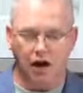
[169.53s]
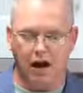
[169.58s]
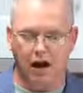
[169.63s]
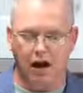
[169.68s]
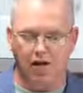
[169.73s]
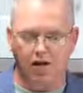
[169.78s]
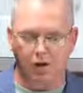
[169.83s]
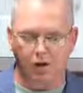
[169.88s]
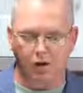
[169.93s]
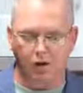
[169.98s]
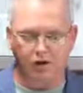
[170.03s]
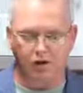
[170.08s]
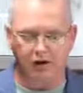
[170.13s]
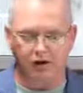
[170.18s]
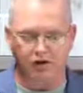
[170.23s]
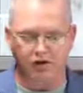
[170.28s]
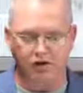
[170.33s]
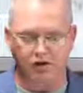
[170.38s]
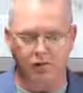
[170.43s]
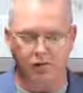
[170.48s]
have all
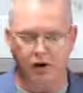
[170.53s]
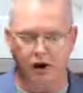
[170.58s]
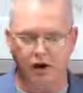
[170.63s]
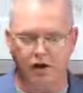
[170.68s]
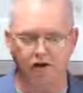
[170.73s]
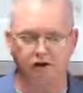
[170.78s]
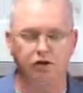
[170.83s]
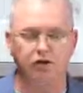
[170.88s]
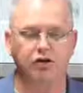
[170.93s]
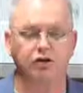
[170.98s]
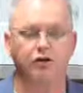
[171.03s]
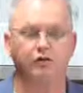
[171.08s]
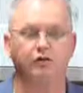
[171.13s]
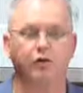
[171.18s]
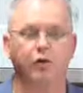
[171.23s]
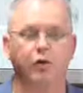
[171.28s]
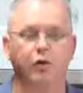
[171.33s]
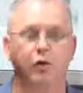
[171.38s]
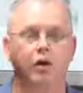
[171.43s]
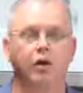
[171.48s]
tested positive
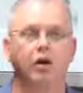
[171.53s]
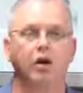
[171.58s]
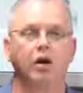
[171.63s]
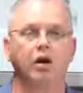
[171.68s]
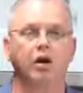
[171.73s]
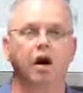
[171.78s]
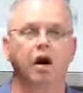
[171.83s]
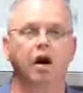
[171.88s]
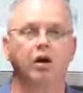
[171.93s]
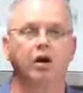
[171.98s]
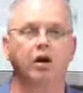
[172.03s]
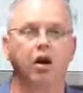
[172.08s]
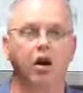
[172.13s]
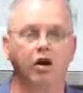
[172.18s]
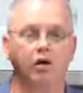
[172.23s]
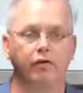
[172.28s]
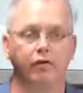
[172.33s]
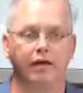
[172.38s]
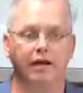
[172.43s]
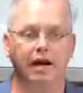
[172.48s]
for uh,
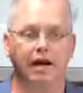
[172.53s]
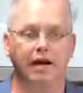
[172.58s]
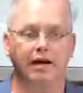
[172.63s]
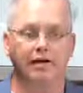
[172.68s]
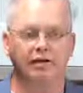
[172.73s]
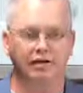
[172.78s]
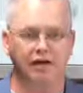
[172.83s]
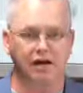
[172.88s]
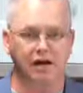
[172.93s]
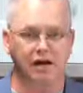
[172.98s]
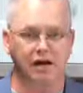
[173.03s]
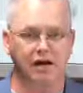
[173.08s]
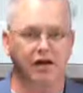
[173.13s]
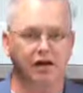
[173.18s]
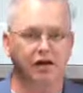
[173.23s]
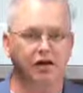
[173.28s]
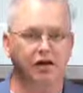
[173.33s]
COVID 19.